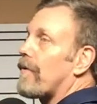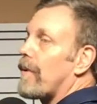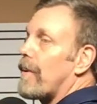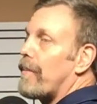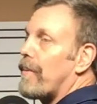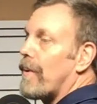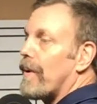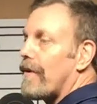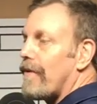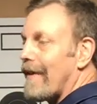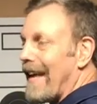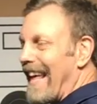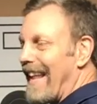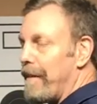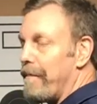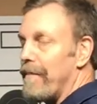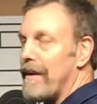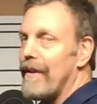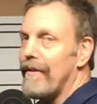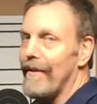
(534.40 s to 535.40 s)
is 3 points,
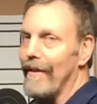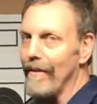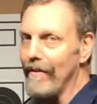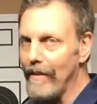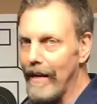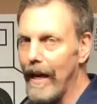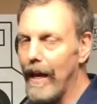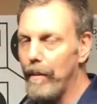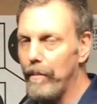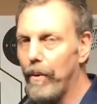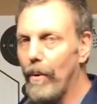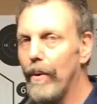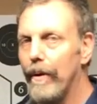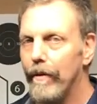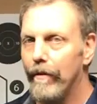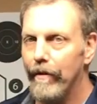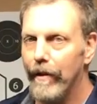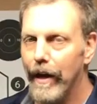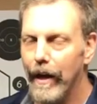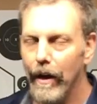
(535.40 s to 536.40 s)
and a miss is 10
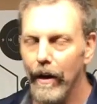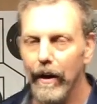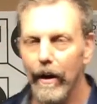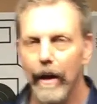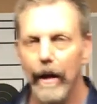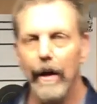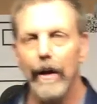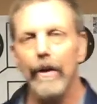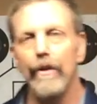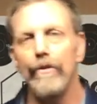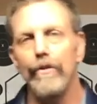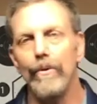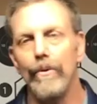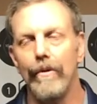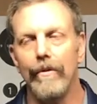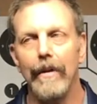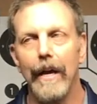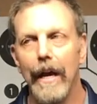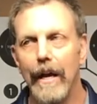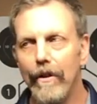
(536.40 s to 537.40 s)
points down.
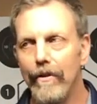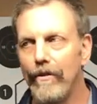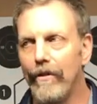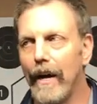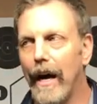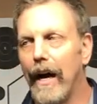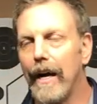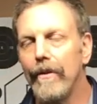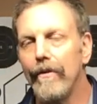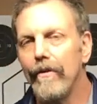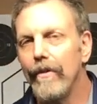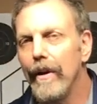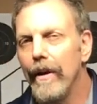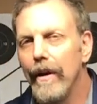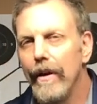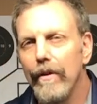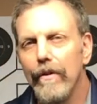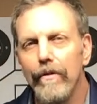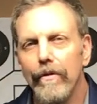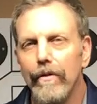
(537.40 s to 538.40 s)
Shoot 10 shots,
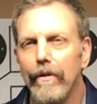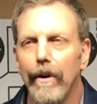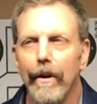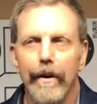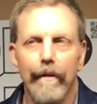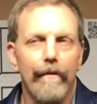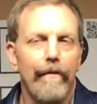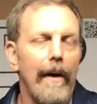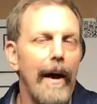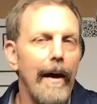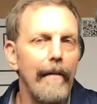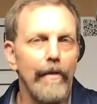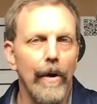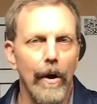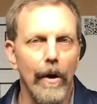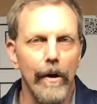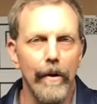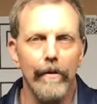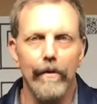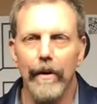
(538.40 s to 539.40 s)
start at 5
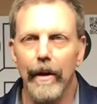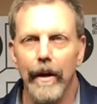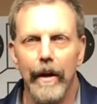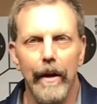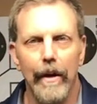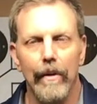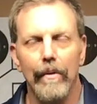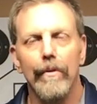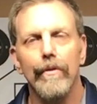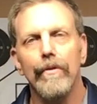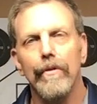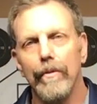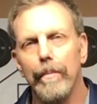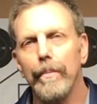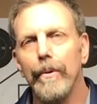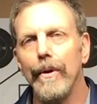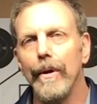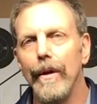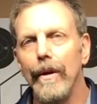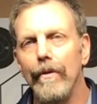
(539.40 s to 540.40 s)
yards, which is a
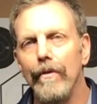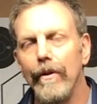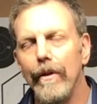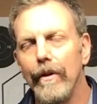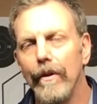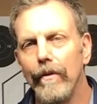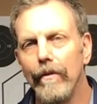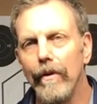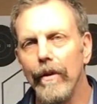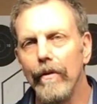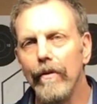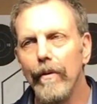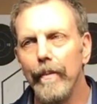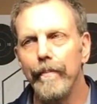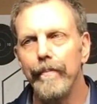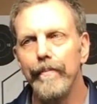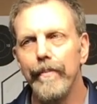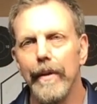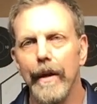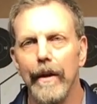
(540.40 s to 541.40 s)
pretty easy distance.
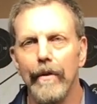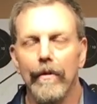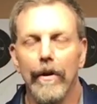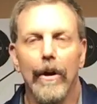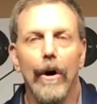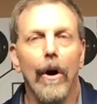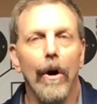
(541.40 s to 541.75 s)
That's a